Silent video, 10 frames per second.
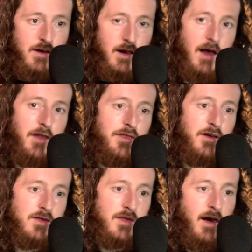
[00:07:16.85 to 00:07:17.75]
I
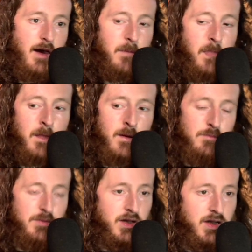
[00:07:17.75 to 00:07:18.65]
think that
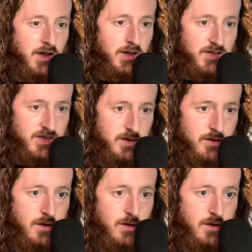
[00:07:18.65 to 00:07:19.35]
because